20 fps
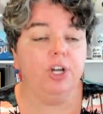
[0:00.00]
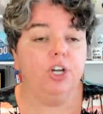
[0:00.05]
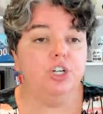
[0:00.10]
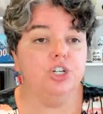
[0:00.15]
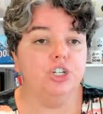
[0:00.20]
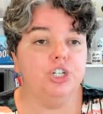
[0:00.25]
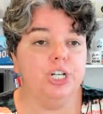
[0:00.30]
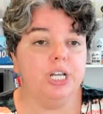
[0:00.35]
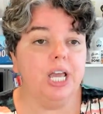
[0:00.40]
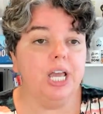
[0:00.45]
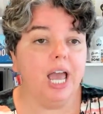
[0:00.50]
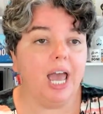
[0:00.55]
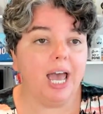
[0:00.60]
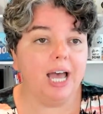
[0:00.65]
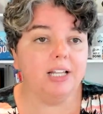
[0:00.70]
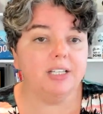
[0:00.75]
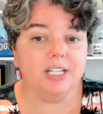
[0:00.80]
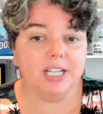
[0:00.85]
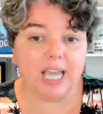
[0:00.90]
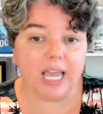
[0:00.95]
She
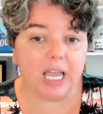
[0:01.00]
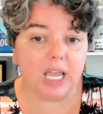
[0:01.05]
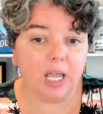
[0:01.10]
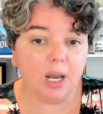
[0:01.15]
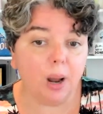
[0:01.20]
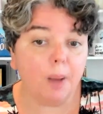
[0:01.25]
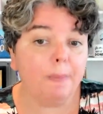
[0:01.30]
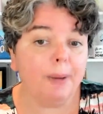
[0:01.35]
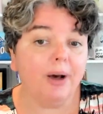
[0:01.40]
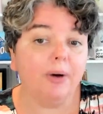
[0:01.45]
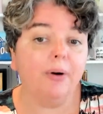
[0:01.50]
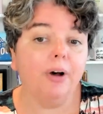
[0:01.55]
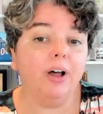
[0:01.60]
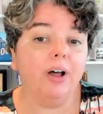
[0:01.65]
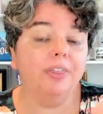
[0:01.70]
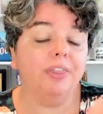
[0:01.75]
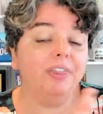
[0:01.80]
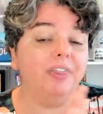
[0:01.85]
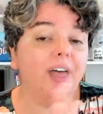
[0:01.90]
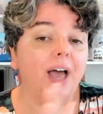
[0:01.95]
had to gain about
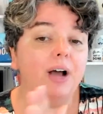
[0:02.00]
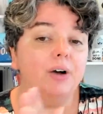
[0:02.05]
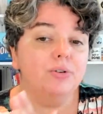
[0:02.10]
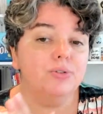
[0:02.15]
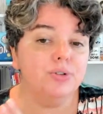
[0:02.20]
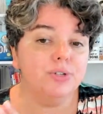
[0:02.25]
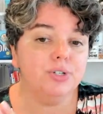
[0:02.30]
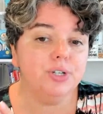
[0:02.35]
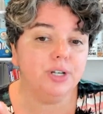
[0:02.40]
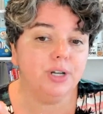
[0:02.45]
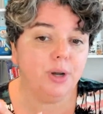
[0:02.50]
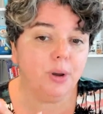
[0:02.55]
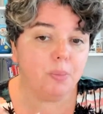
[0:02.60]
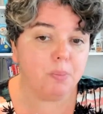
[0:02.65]
1,000